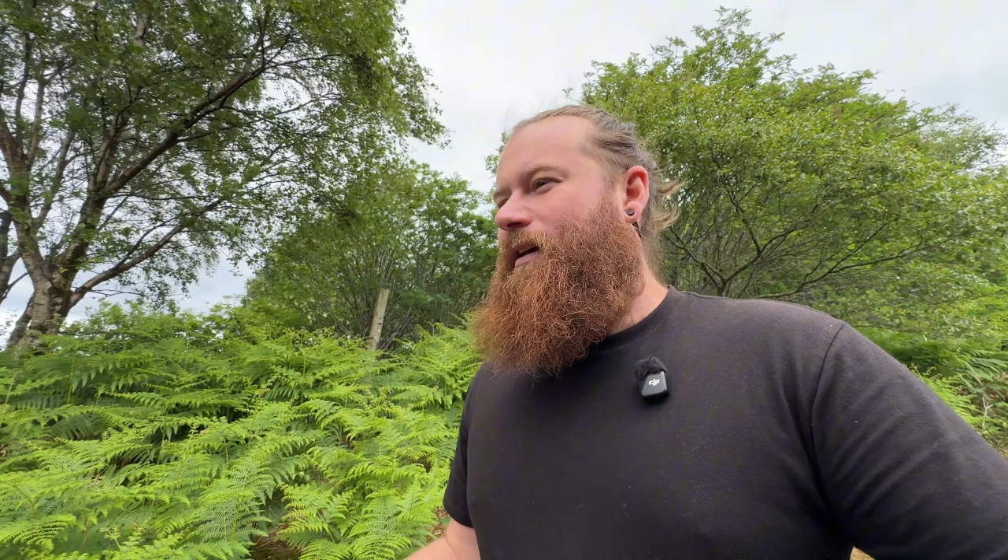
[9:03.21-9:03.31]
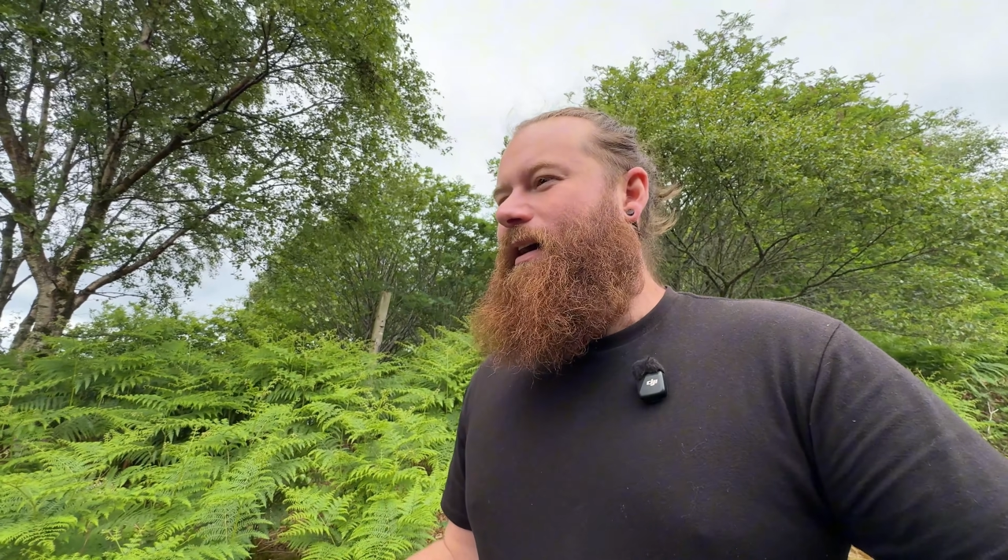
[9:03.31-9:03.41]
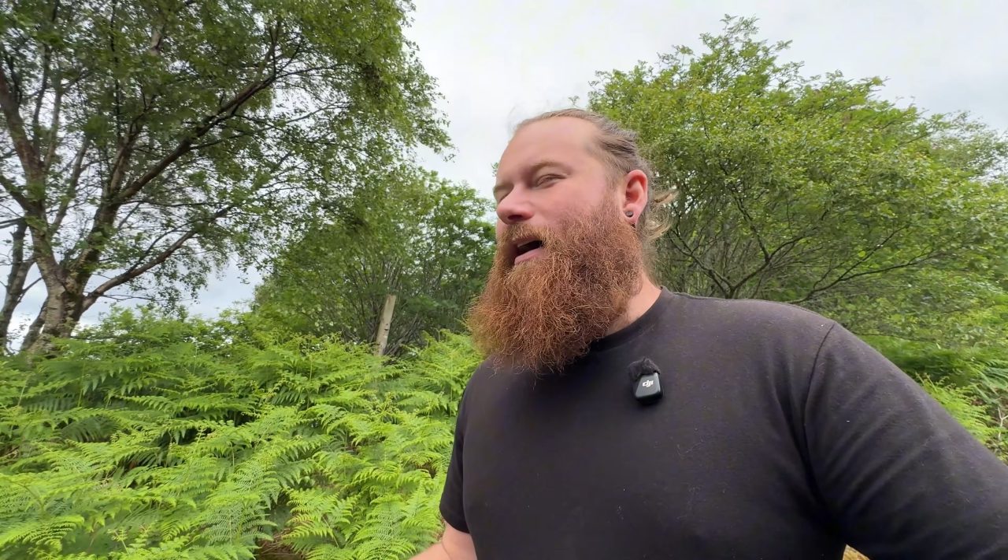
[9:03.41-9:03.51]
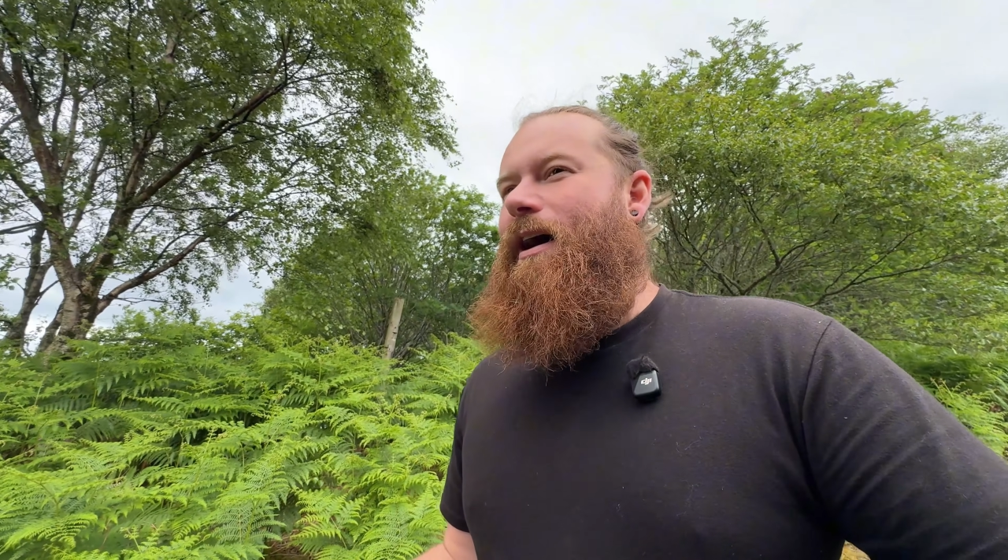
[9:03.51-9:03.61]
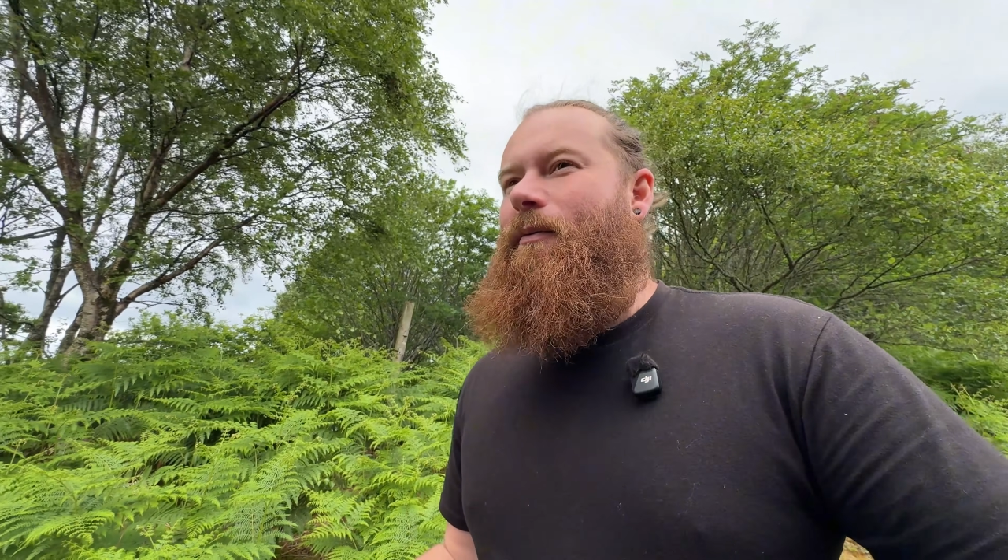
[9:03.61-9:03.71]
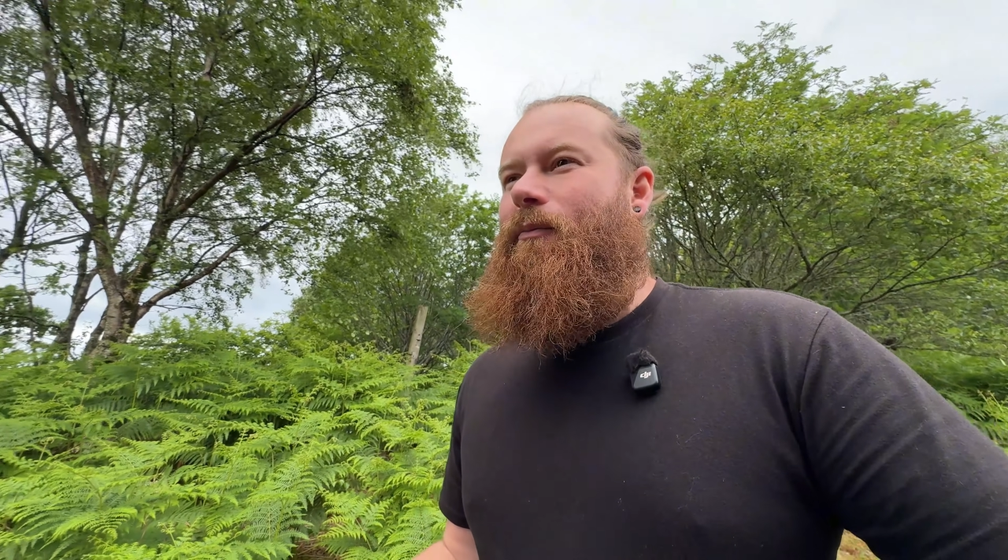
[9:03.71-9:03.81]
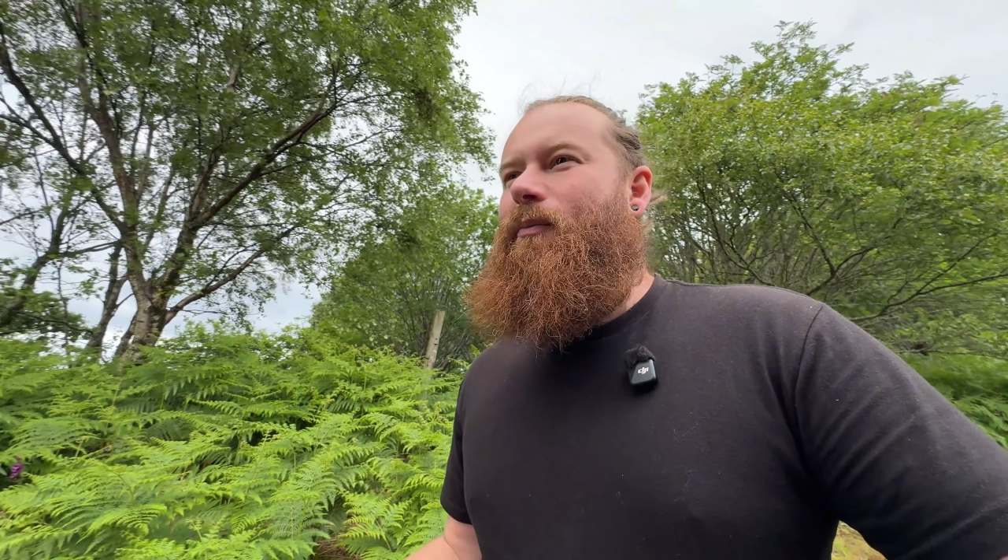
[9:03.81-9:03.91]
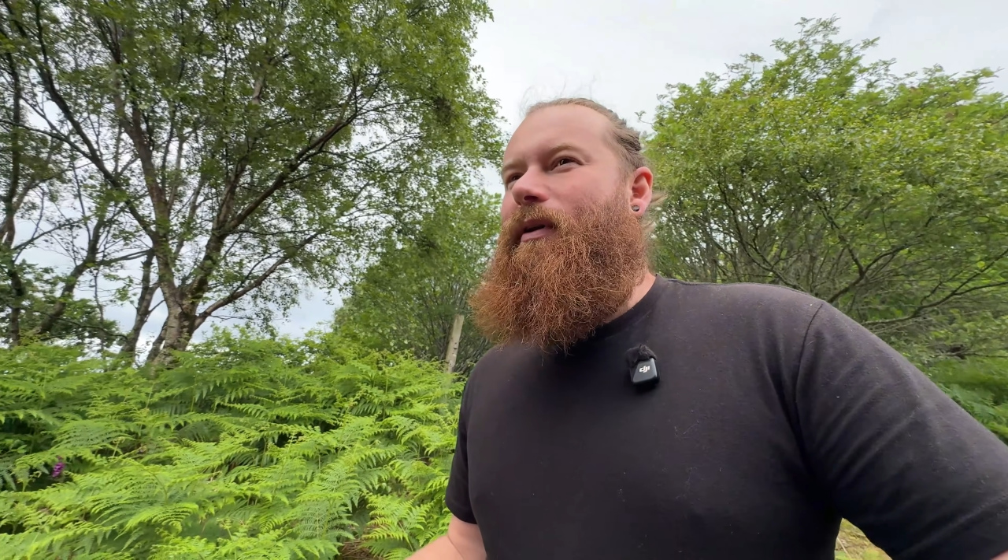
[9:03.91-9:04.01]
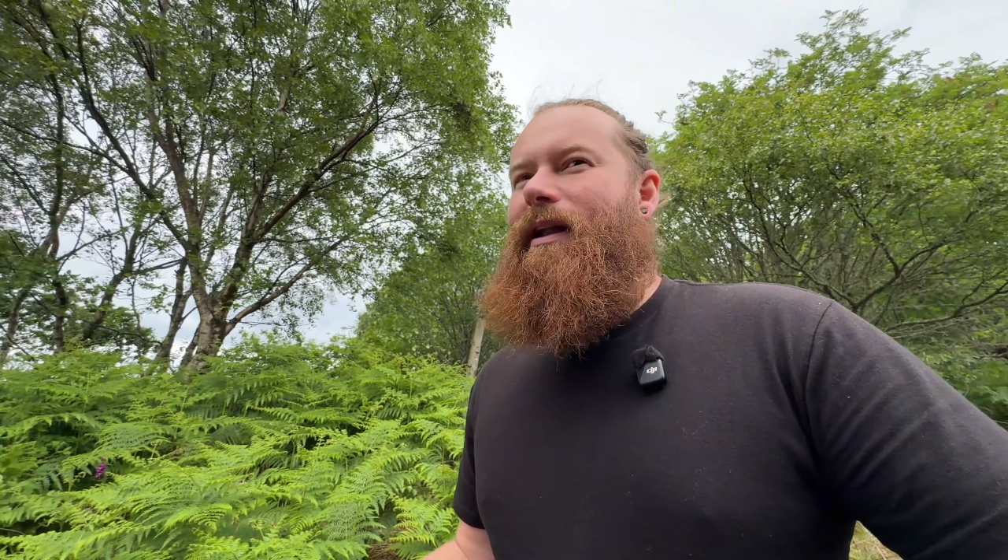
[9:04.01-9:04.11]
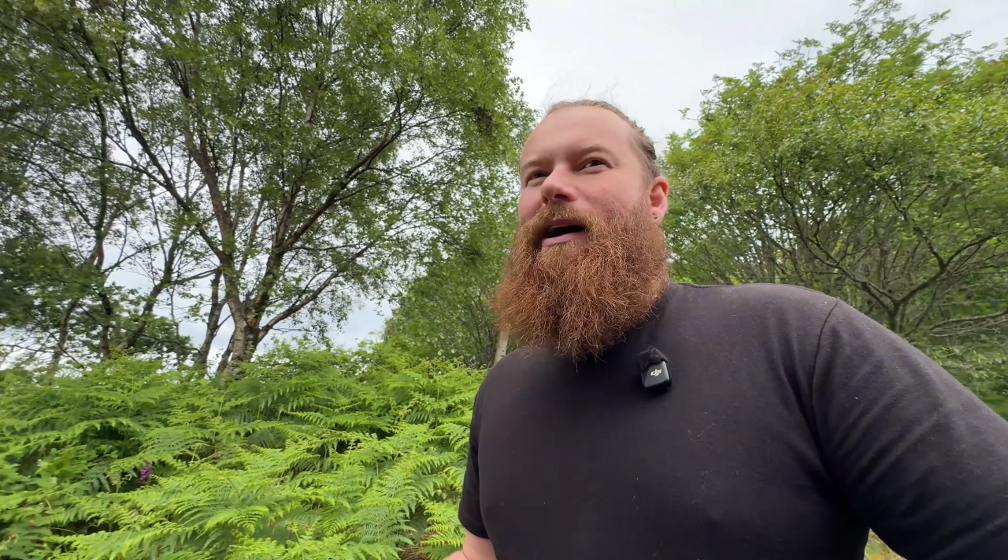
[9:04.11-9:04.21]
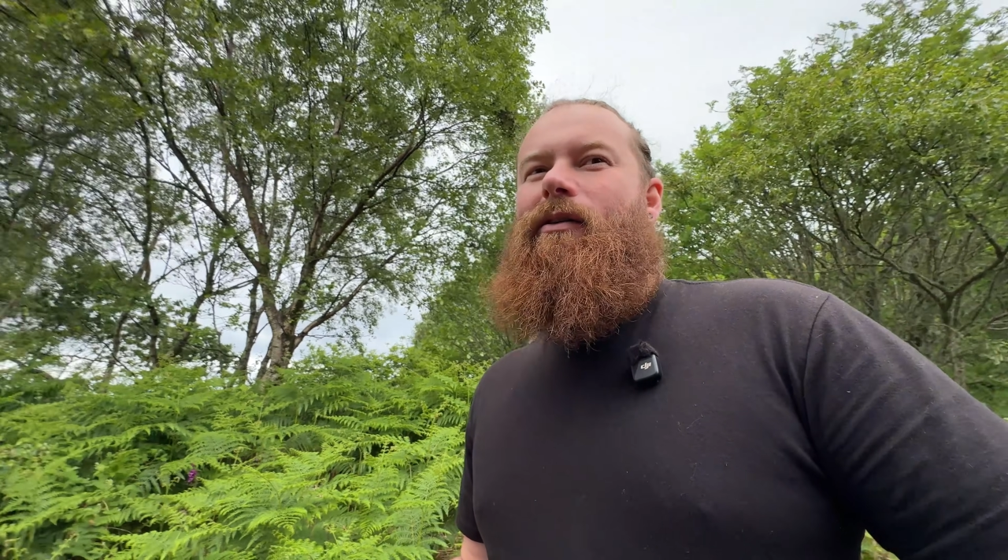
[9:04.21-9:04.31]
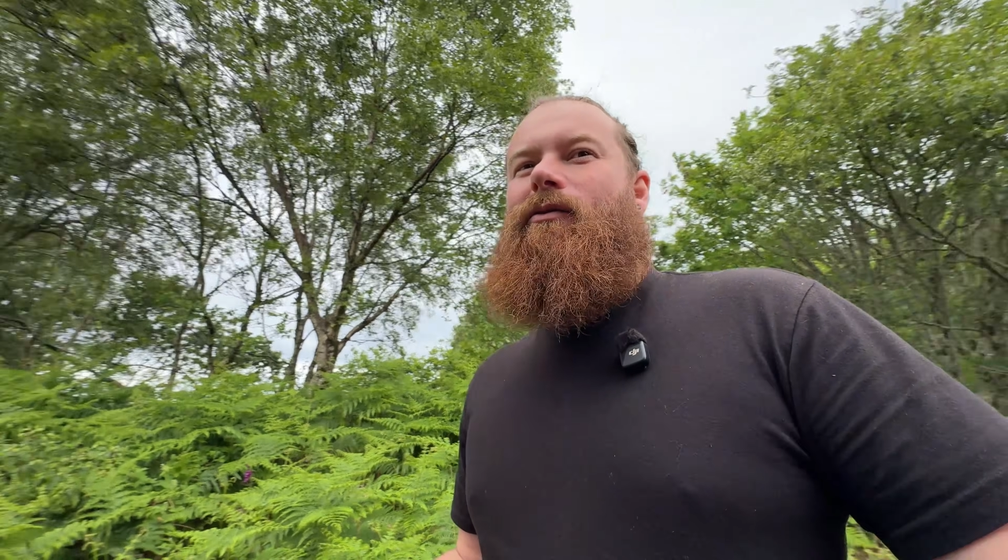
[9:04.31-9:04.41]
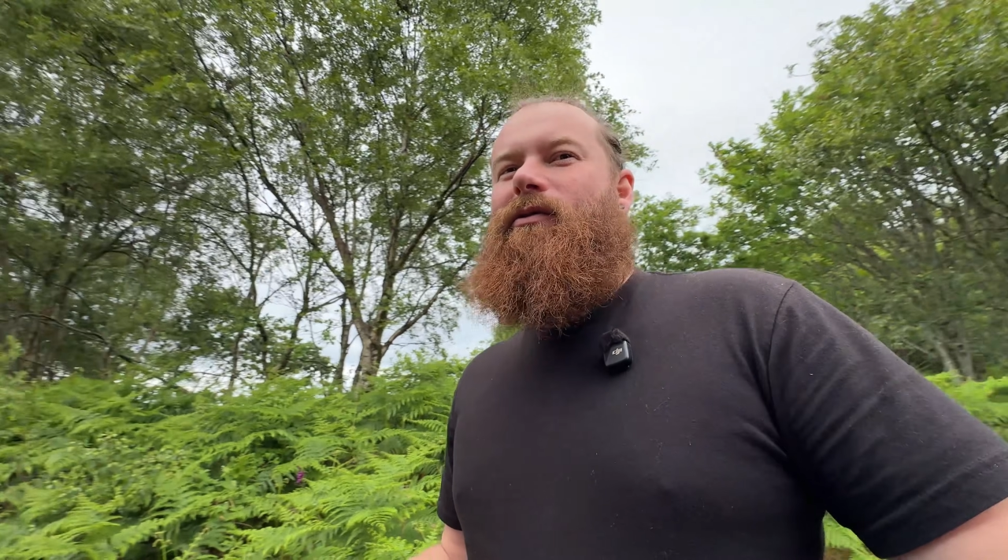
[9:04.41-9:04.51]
but now the